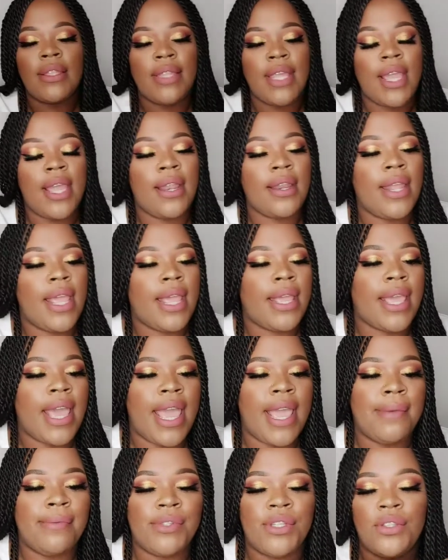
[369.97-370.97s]
then it
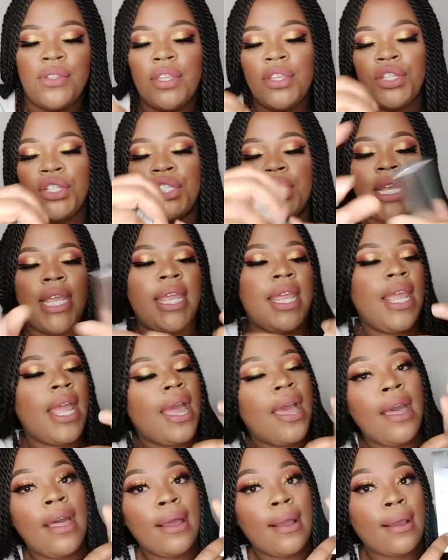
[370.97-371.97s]
came to the
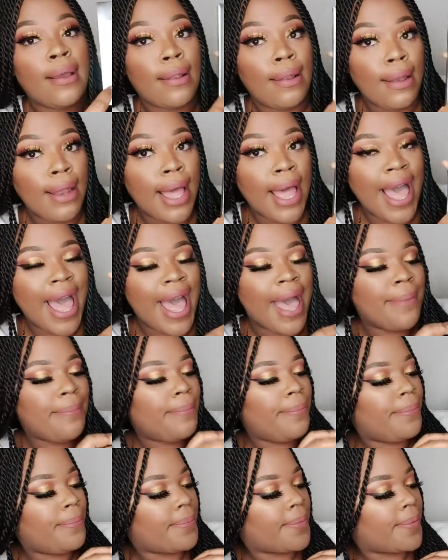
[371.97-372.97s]

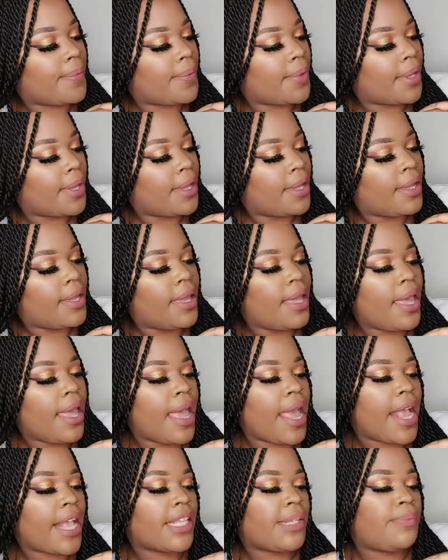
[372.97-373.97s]
SHEGLAM
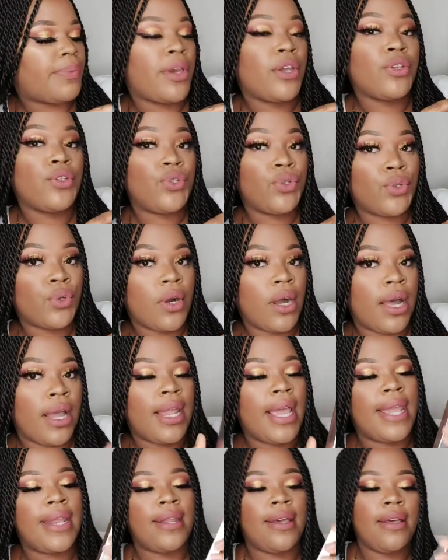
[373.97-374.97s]
Expert Dual
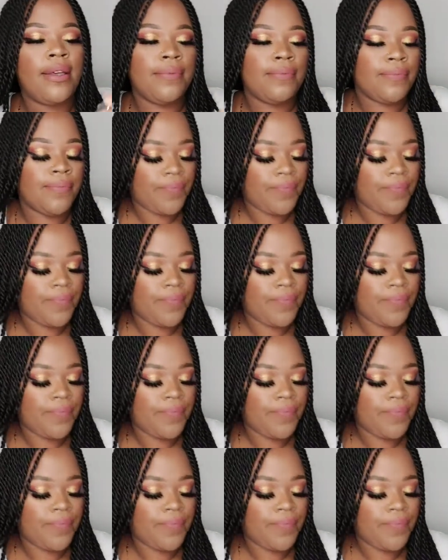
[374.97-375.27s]
Eyeliner.